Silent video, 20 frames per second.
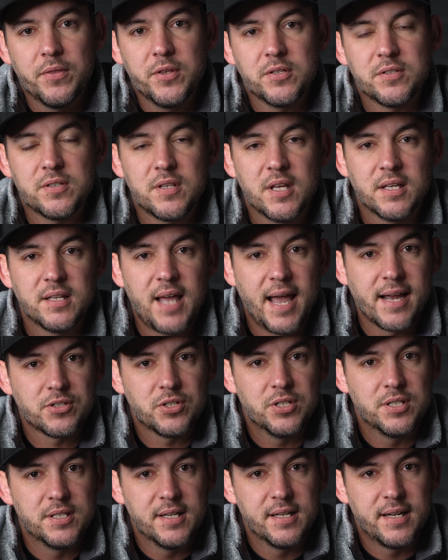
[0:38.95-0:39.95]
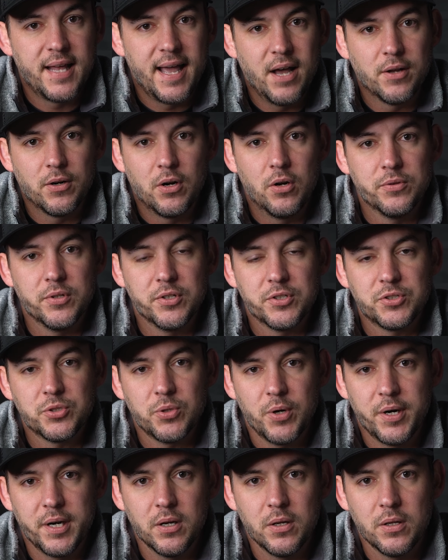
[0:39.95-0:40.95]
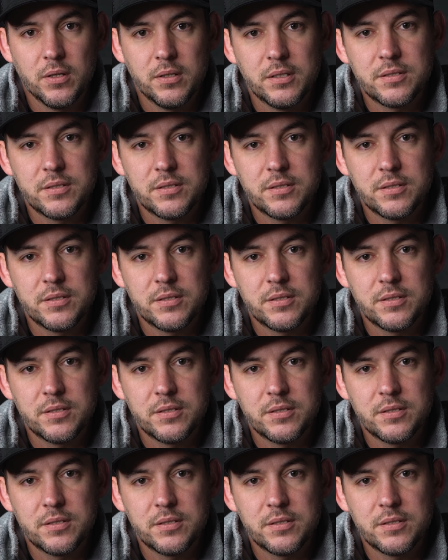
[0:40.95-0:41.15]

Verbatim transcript: this thing actually did out on the trail,